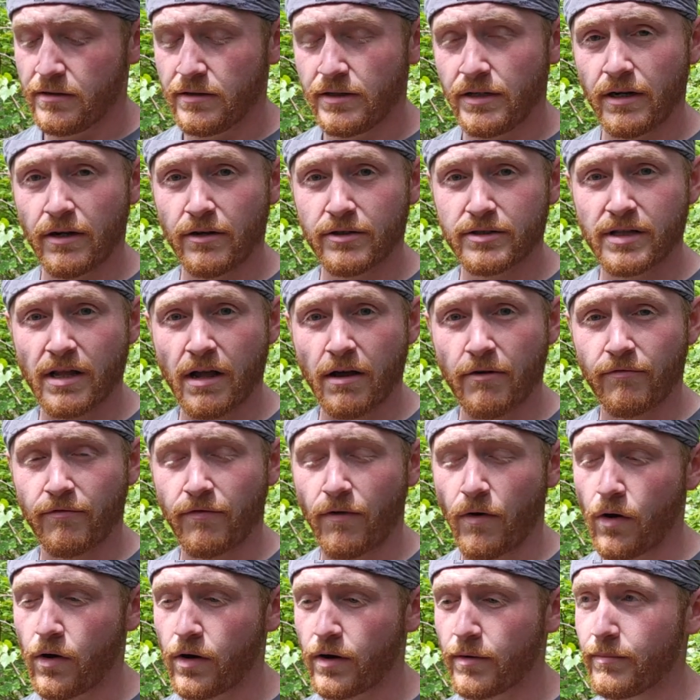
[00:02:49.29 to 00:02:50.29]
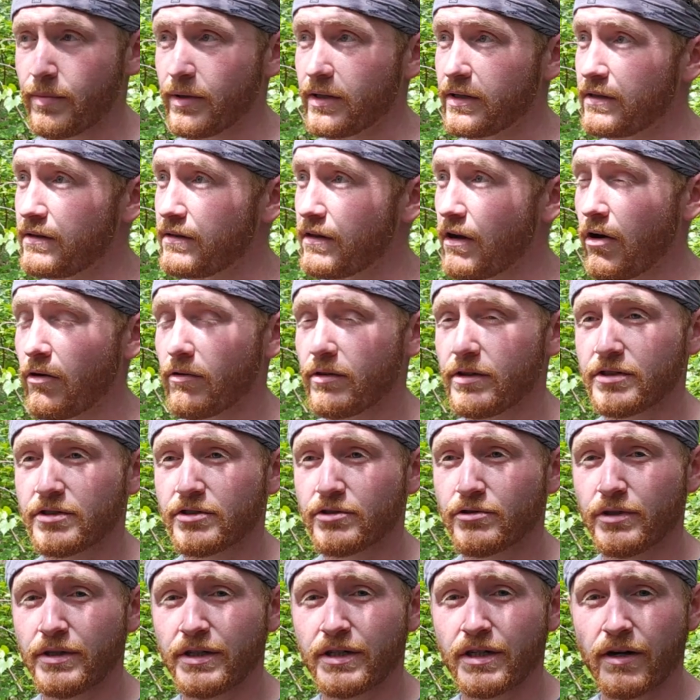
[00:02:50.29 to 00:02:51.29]
It's not far, but all this
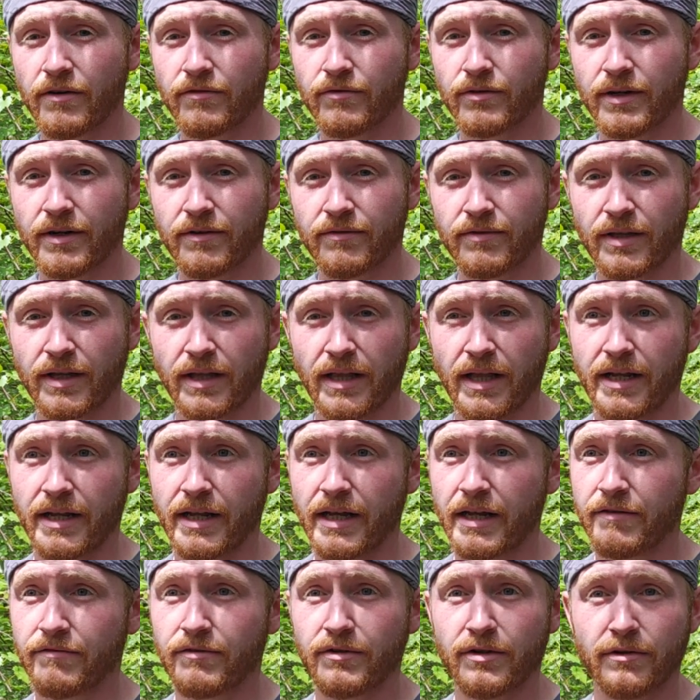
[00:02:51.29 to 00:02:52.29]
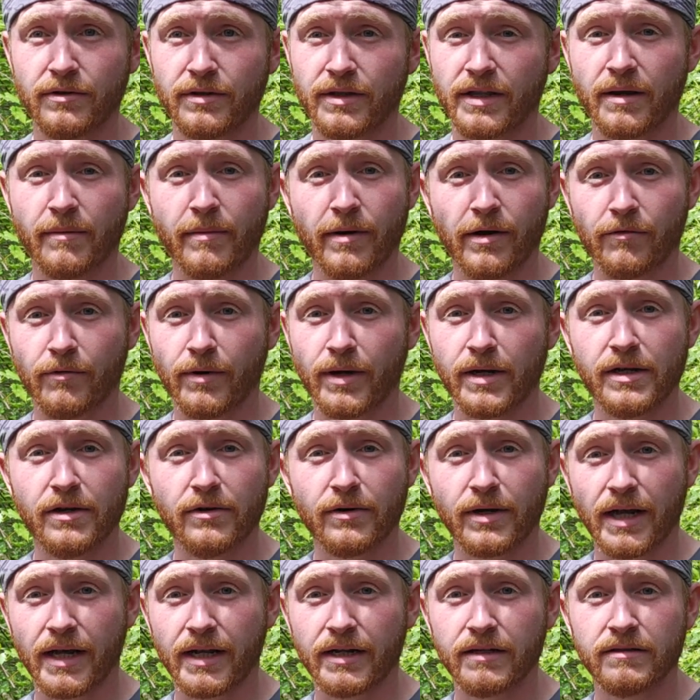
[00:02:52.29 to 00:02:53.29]
tree cover and everything like that, if you know anything about radio,
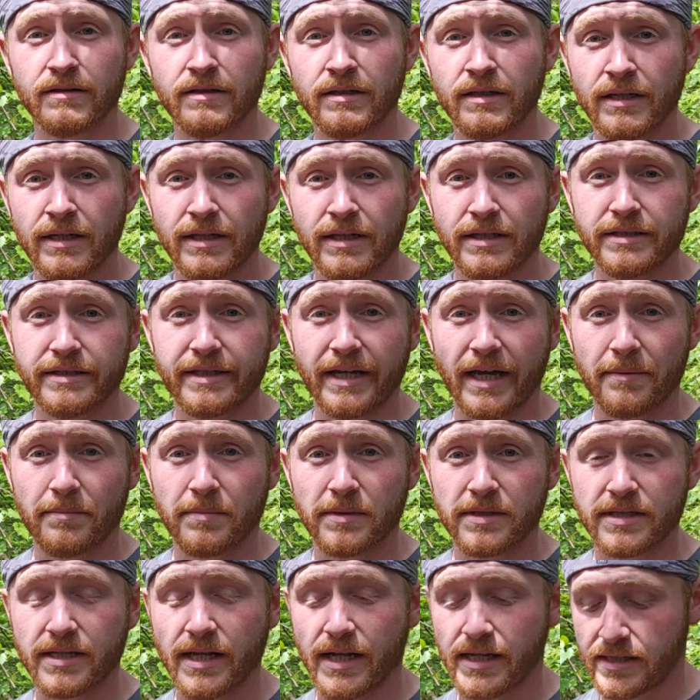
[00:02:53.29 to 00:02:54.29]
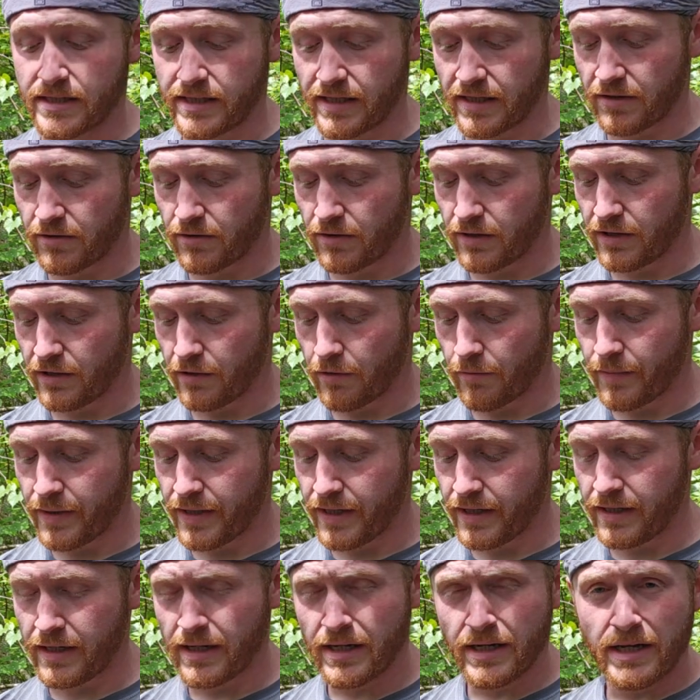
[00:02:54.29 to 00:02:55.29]
kind of dampens that signal a little
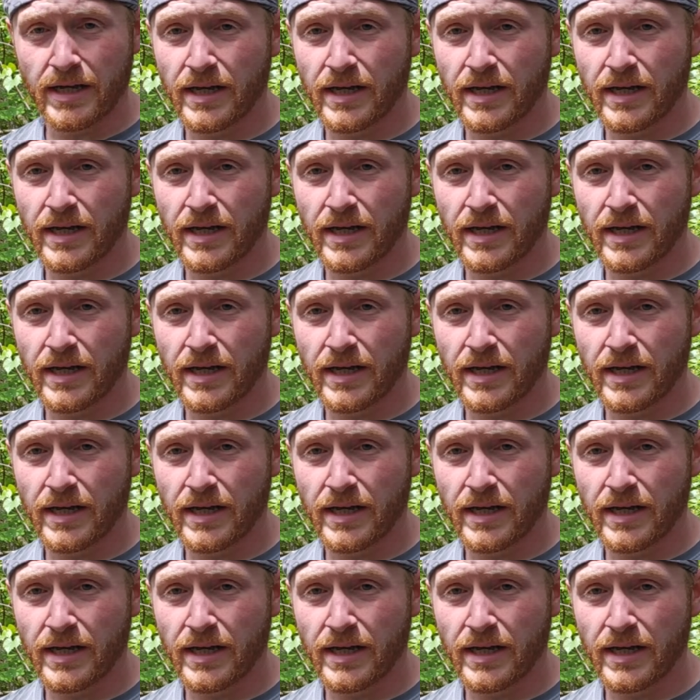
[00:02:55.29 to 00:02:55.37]
bit.